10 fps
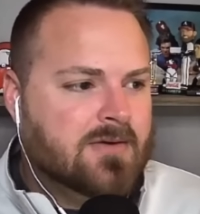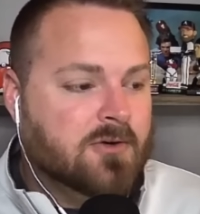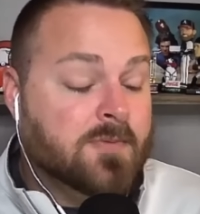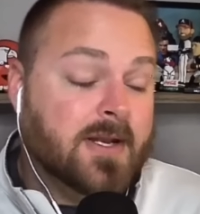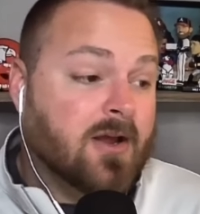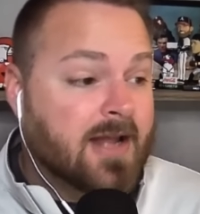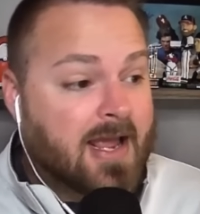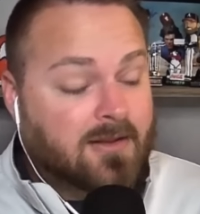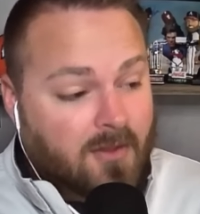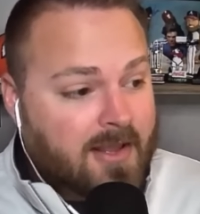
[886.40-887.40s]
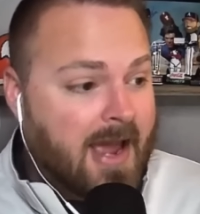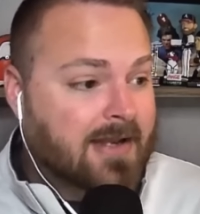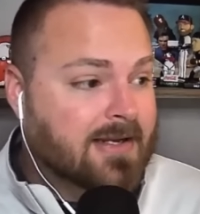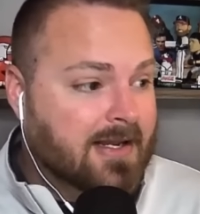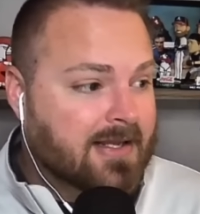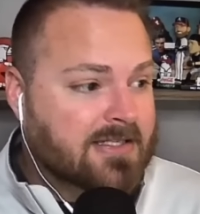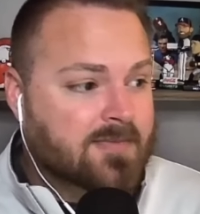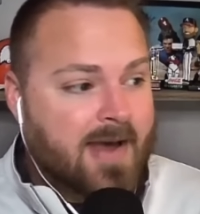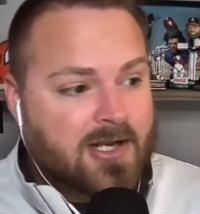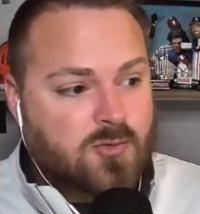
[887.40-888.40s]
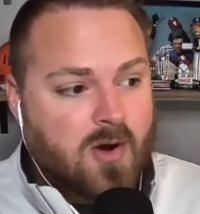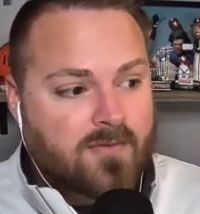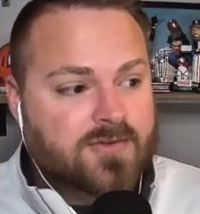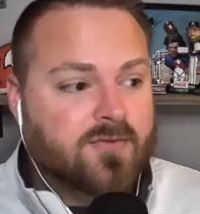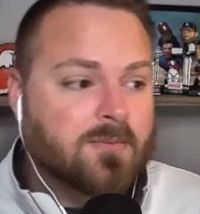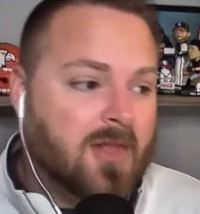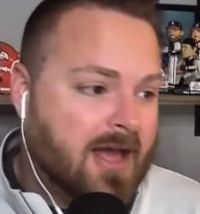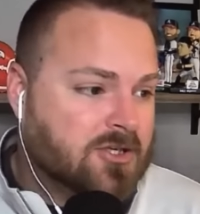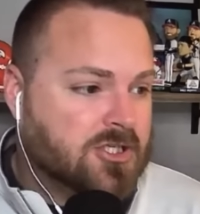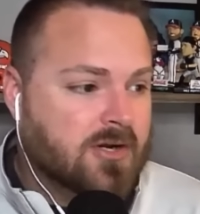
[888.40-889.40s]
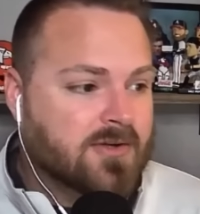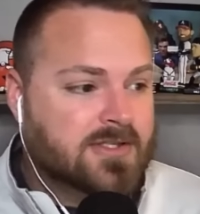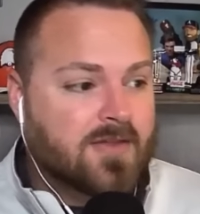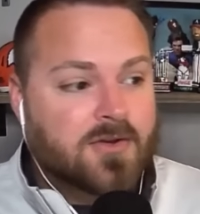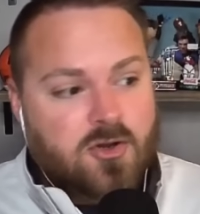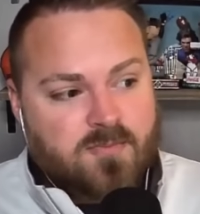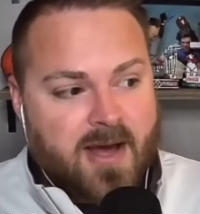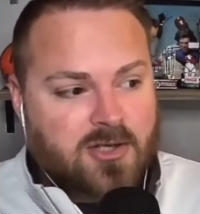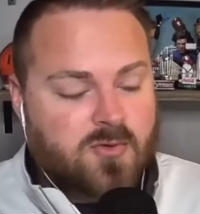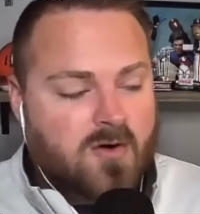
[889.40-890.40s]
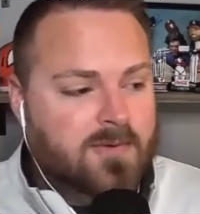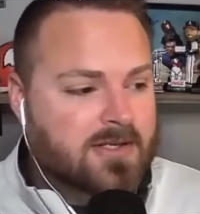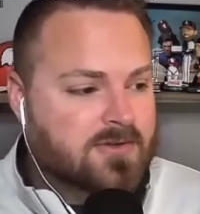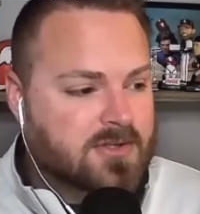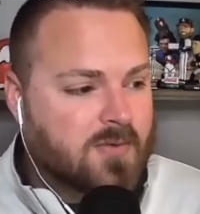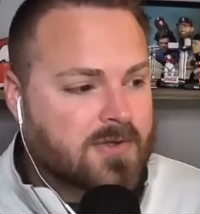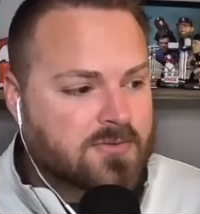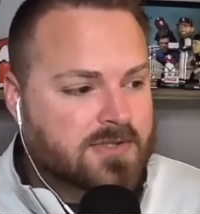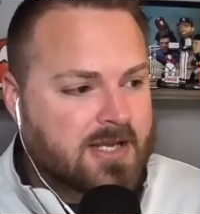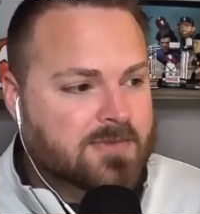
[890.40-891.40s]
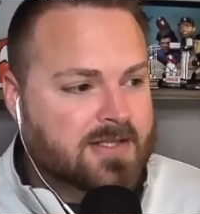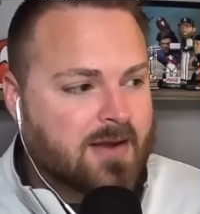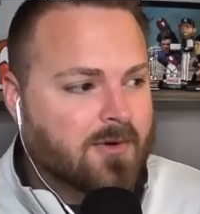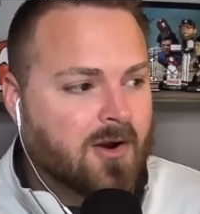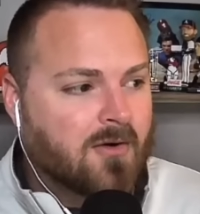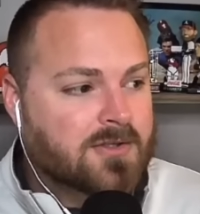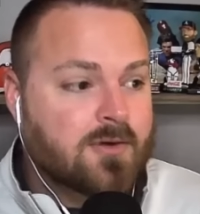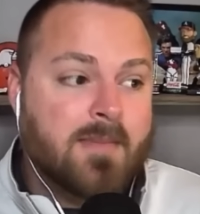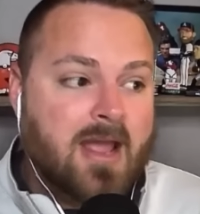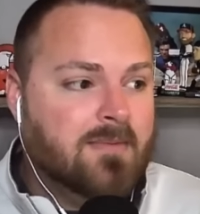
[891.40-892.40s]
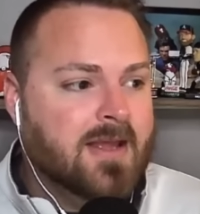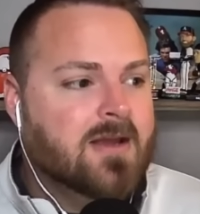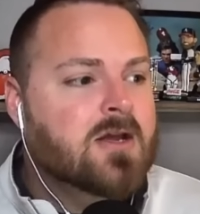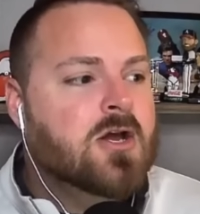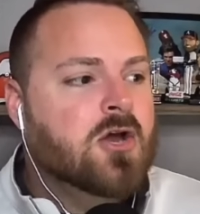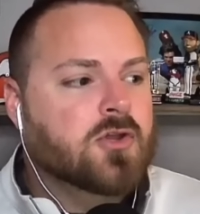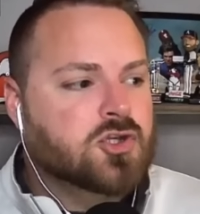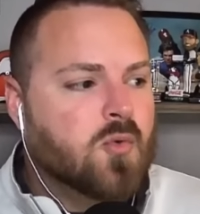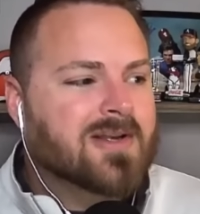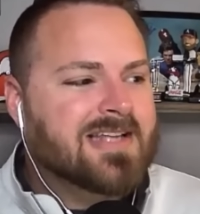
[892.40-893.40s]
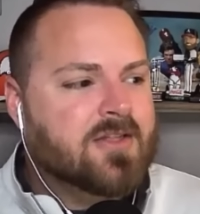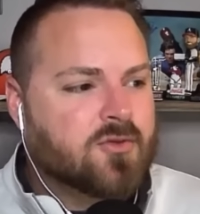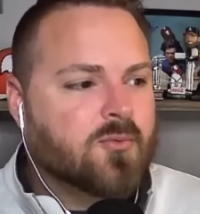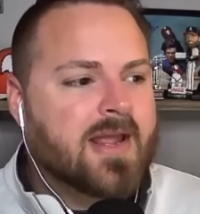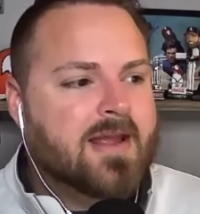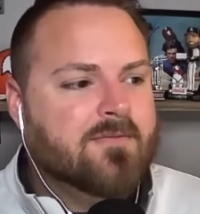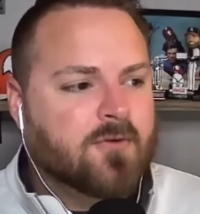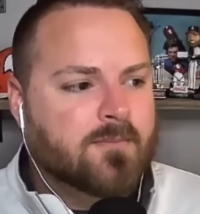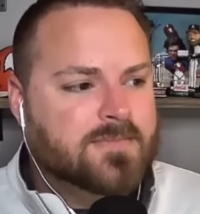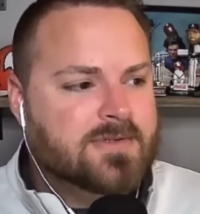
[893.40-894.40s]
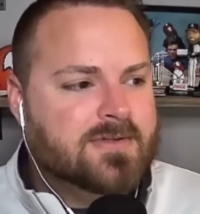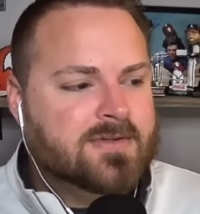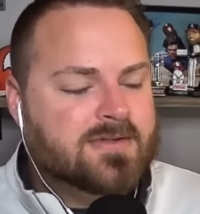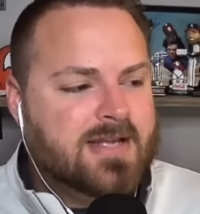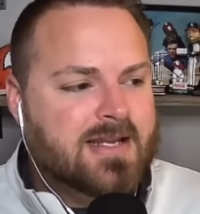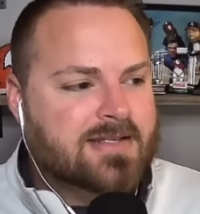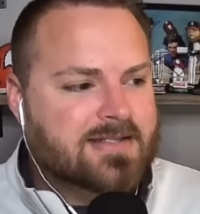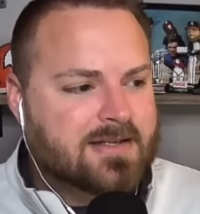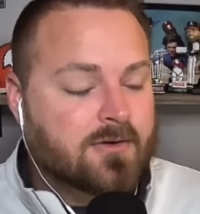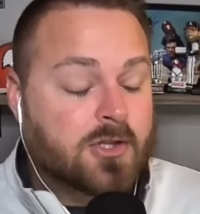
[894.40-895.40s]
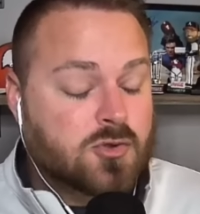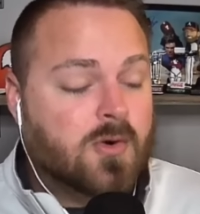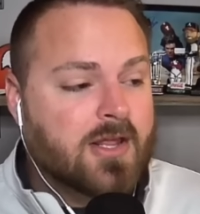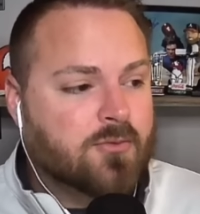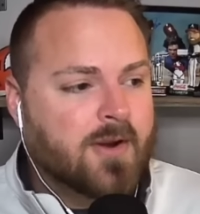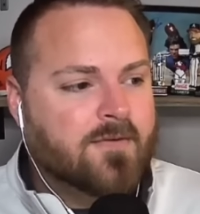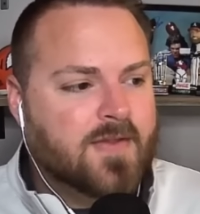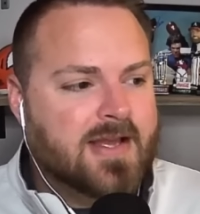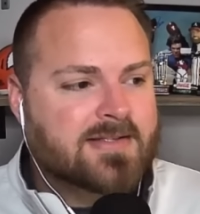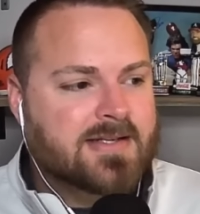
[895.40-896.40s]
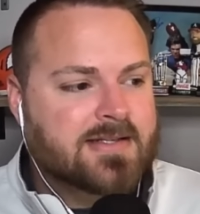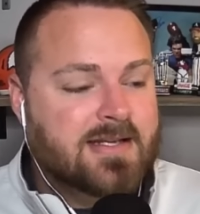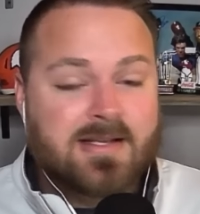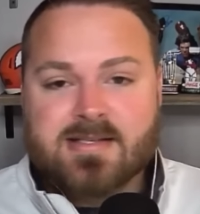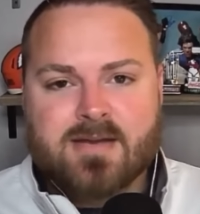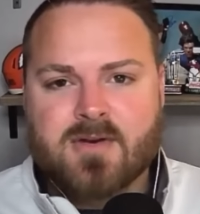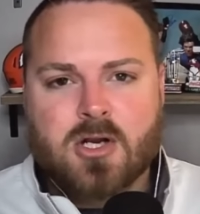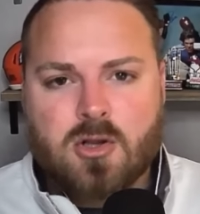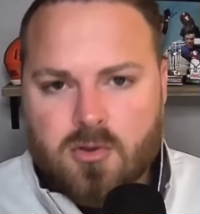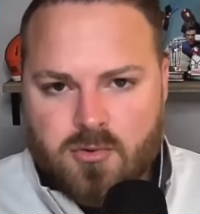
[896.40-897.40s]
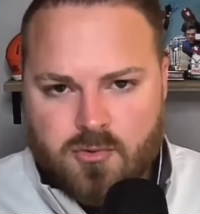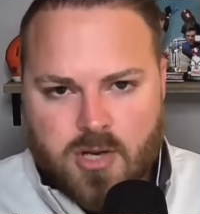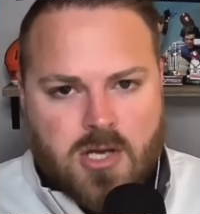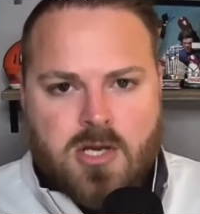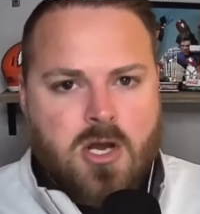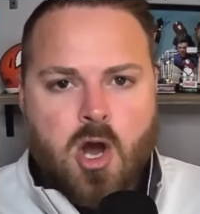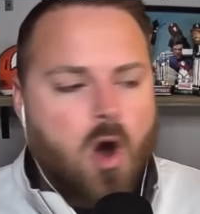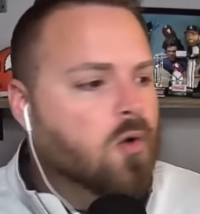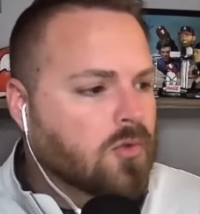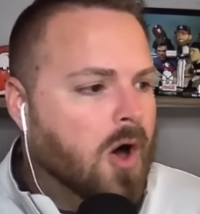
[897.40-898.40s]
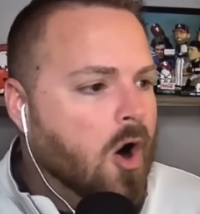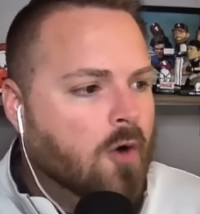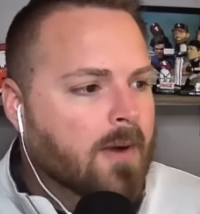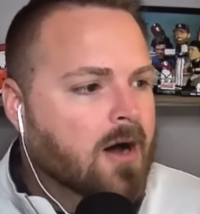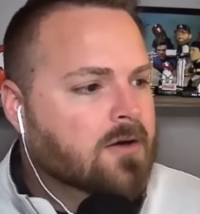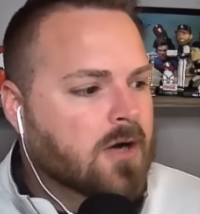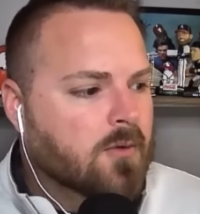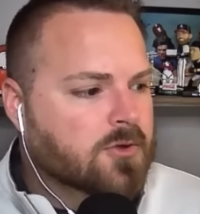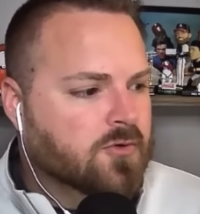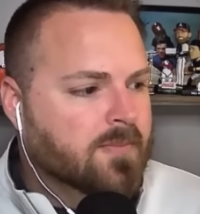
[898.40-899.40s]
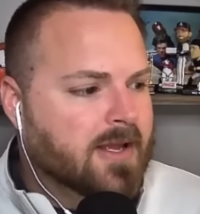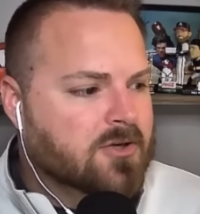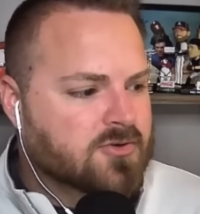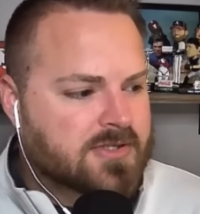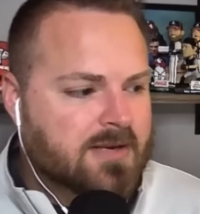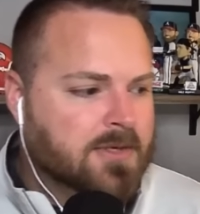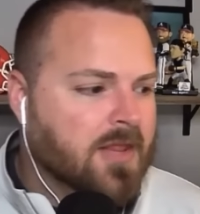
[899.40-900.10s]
Well, depending on how you look at it, I guess the Pac-12 is from last year. It's not the new Pac-12 because there's only two teams in that regard. So maybe the 23 from Tennessee or the 23 from the SEC doesn't even include Oklahoma, which would be interesting. But